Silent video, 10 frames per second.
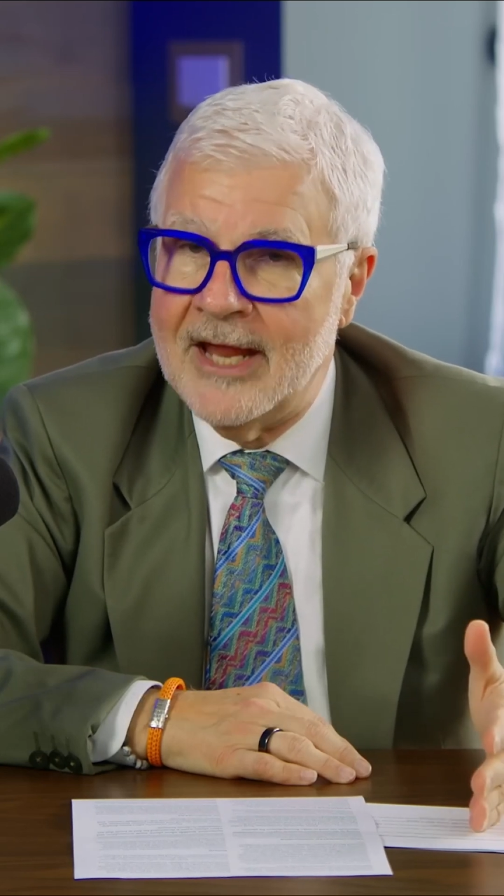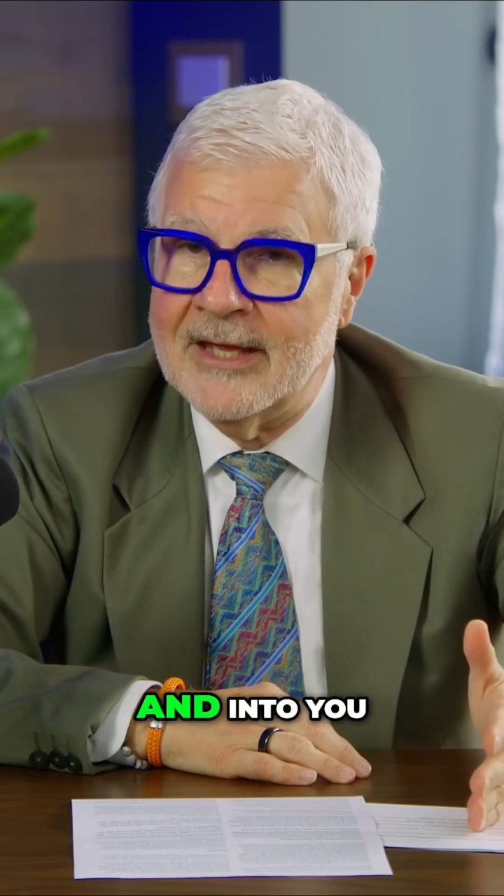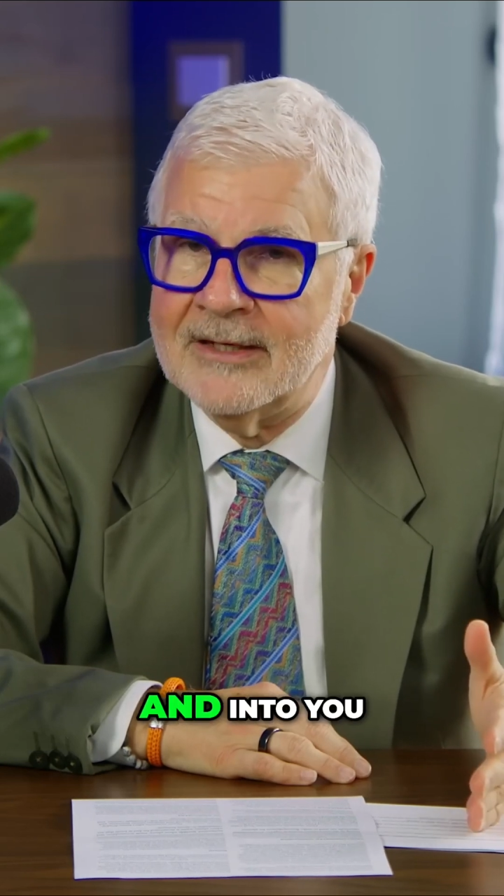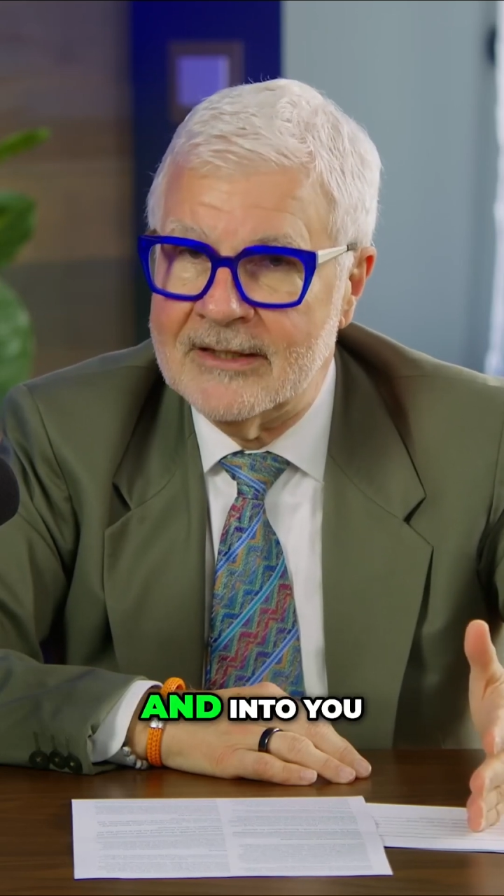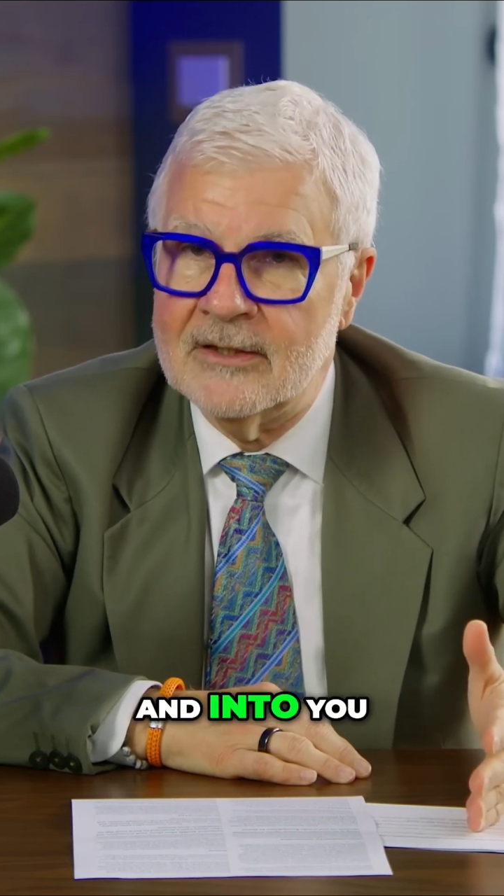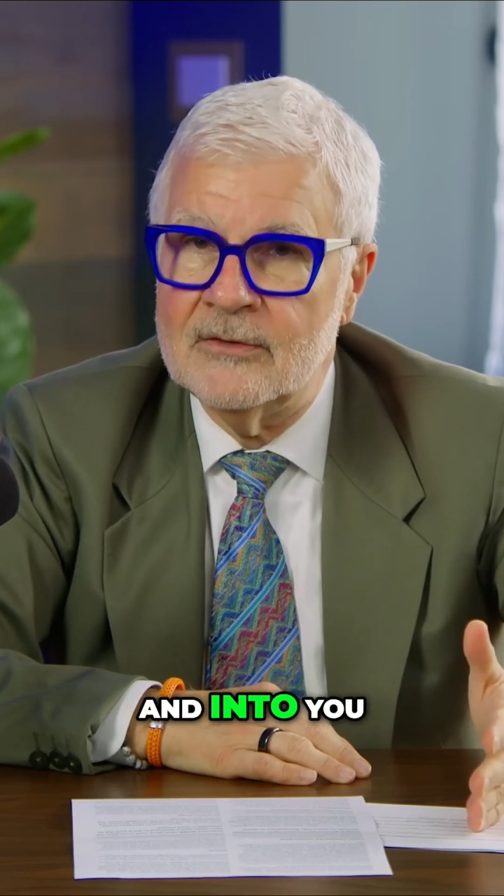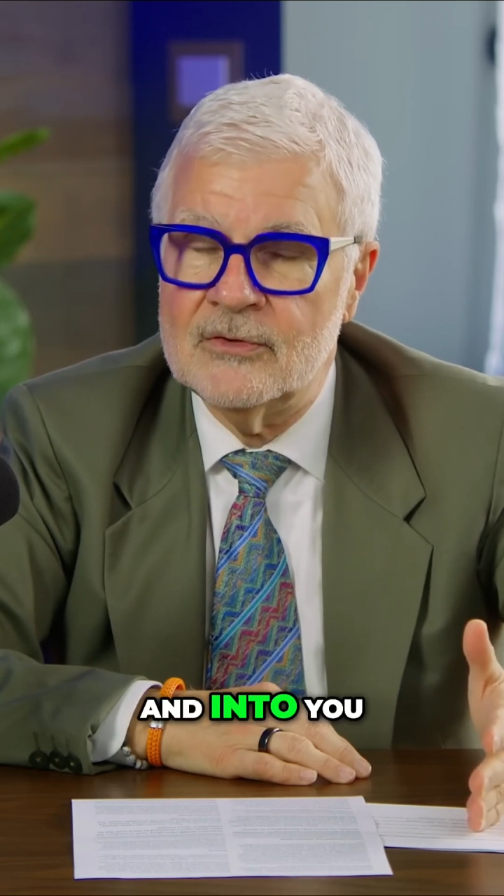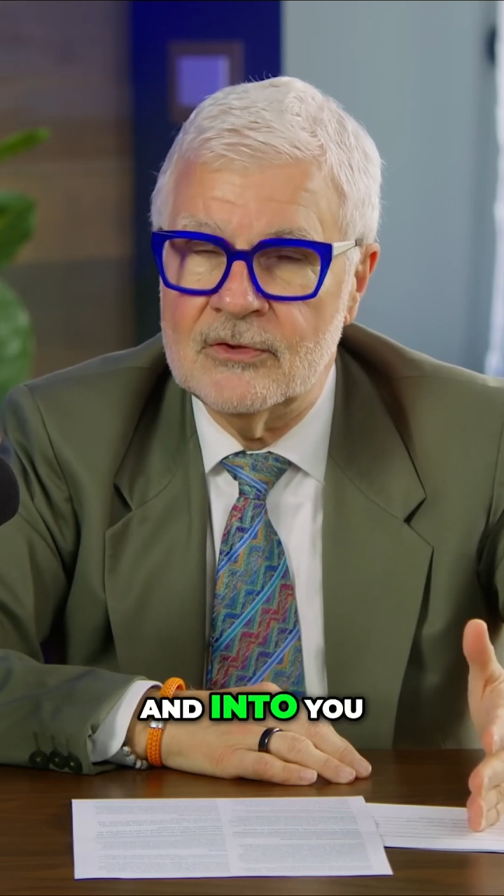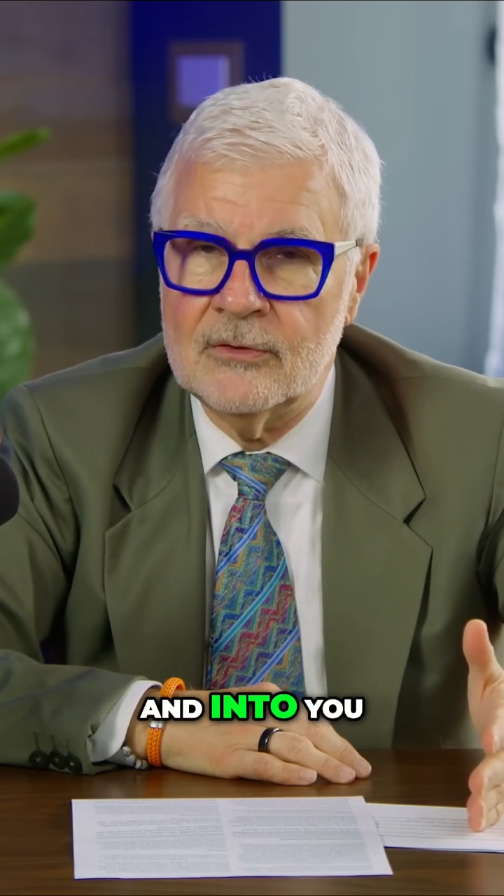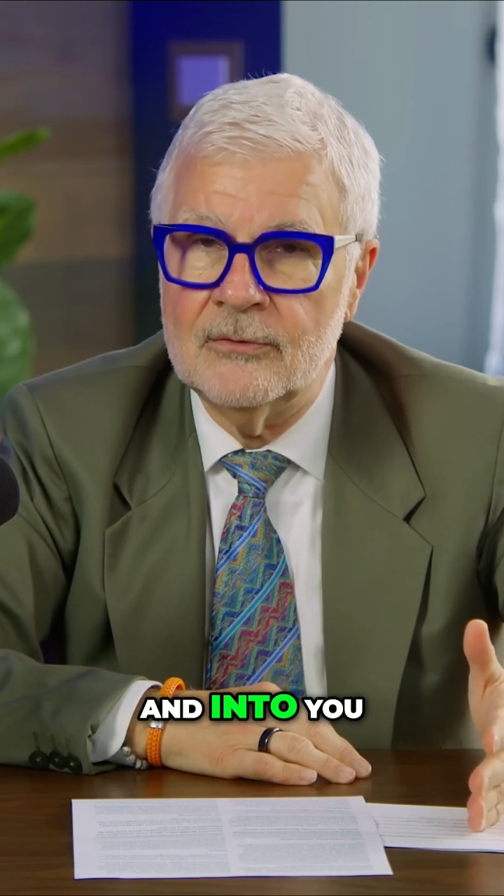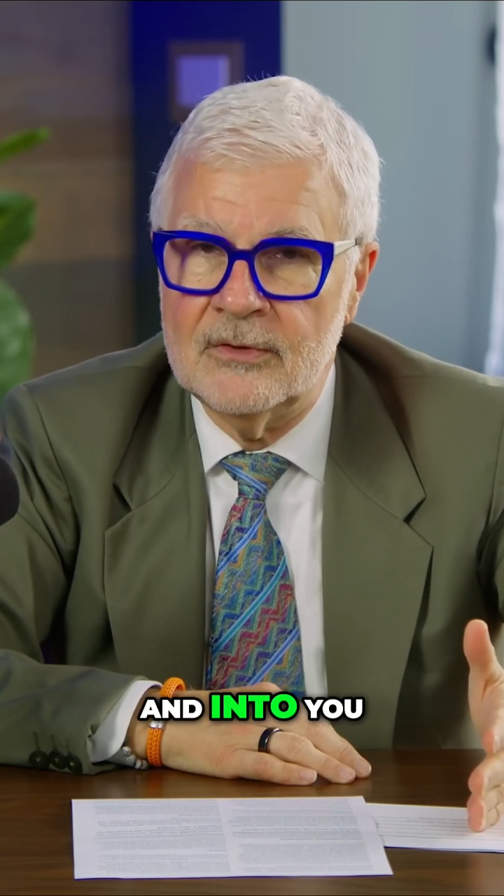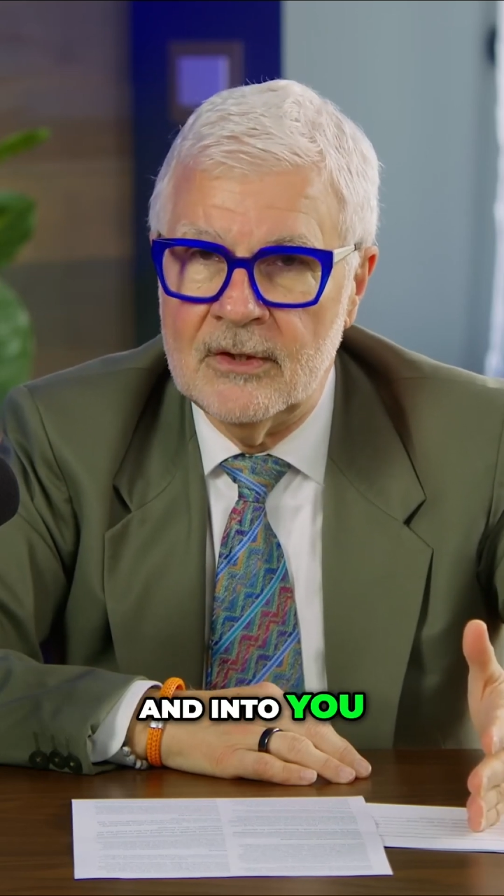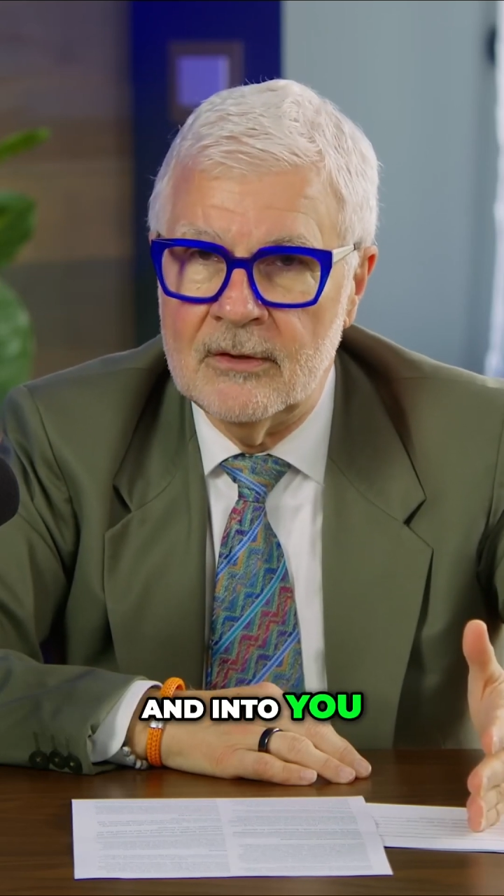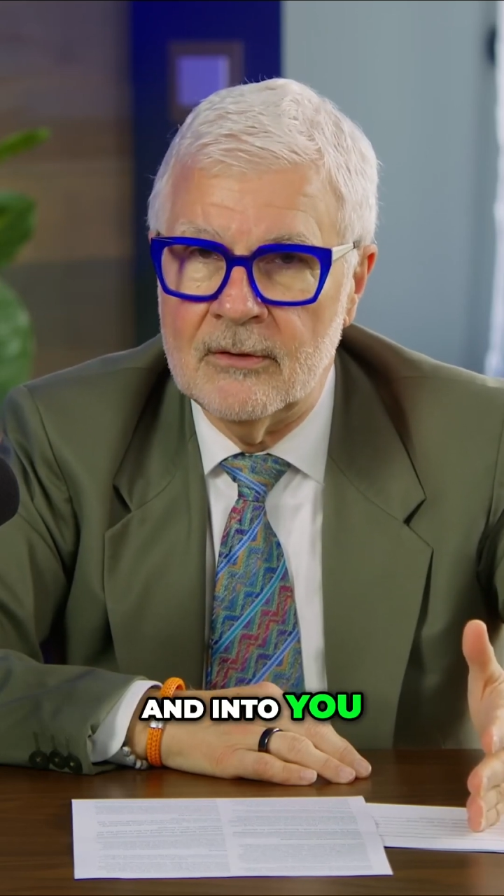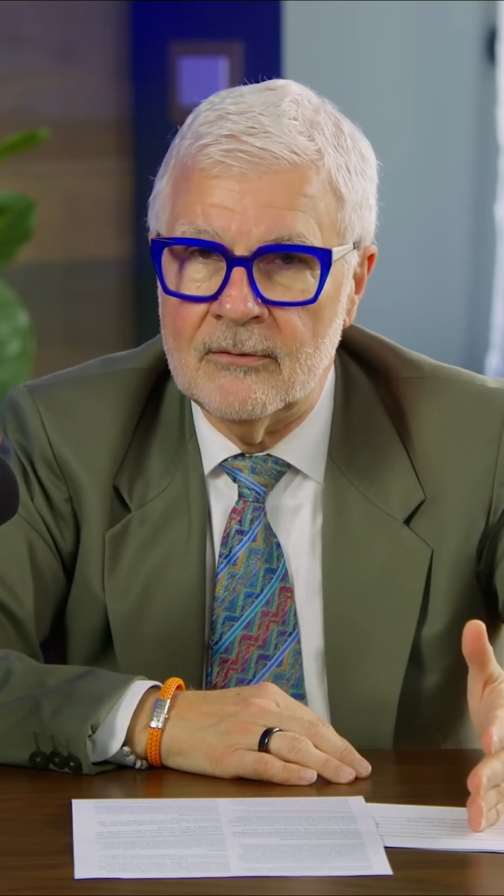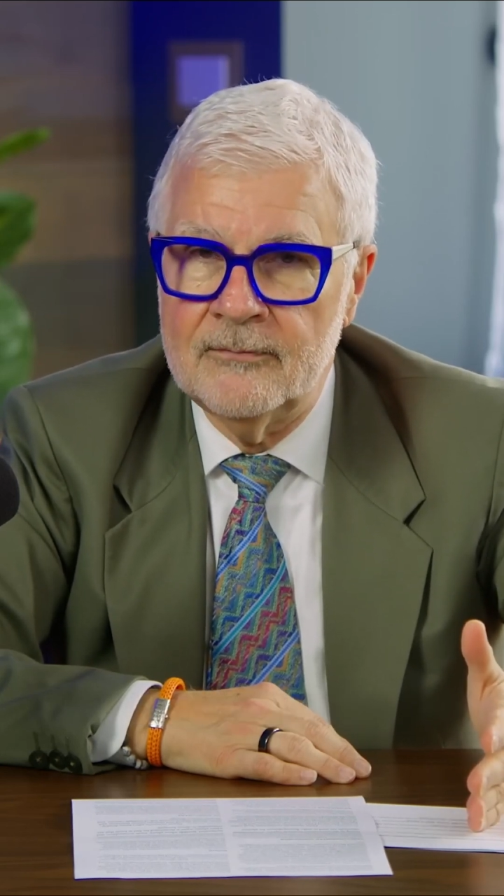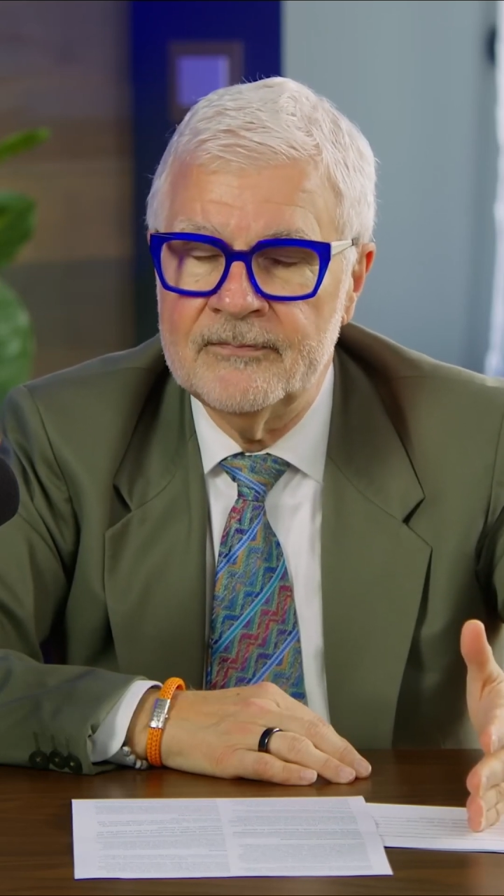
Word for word: and into you.